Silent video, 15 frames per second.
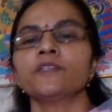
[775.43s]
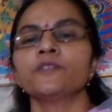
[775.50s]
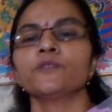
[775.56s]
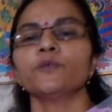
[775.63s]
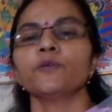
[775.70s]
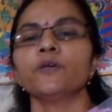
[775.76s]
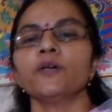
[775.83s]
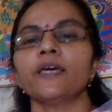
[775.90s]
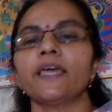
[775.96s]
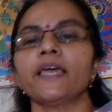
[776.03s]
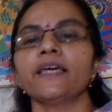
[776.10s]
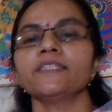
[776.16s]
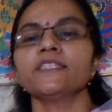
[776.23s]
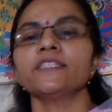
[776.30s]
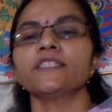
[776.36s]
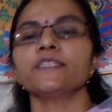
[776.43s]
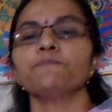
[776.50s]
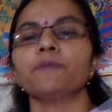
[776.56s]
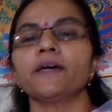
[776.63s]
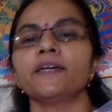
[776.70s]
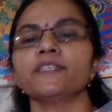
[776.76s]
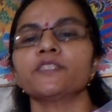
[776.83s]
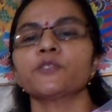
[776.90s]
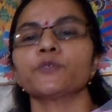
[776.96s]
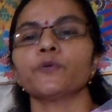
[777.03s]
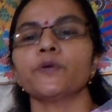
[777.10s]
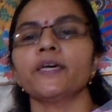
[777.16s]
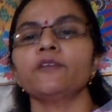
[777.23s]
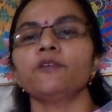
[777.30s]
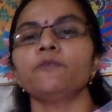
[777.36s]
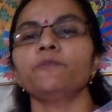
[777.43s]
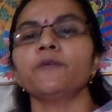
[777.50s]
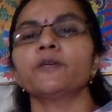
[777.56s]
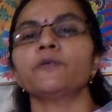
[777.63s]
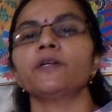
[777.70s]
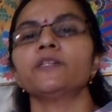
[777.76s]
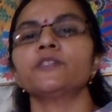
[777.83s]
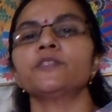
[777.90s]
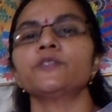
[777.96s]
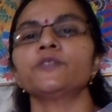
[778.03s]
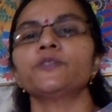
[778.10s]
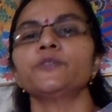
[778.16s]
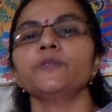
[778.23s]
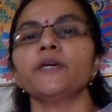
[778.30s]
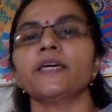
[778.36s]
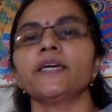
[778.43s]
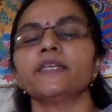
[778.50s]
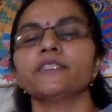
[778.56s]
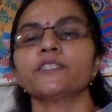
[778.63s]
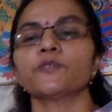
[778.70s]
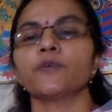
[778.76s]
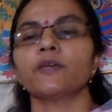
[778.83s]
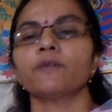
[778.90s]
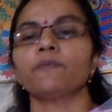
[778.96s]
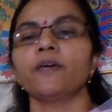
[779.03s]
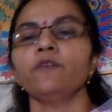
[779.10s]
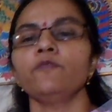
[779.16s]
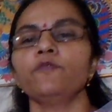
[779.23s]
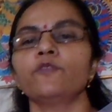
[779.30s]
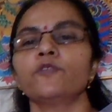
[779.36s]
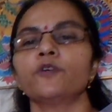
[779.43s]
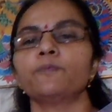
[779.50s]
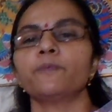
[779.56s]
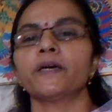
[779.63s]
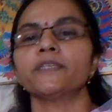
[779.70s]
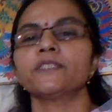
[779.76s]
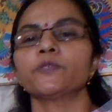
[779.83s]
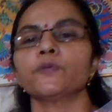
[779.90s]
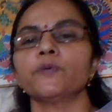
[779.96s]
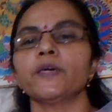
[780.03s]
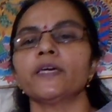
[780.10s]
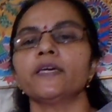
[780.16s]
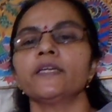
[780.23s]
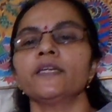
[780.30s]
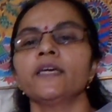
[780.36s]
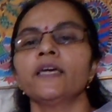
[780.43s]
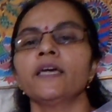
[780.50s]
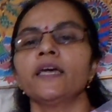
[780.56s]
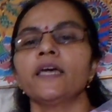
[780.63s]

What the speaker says: So h bar square will be equal to h square by 4 pi square,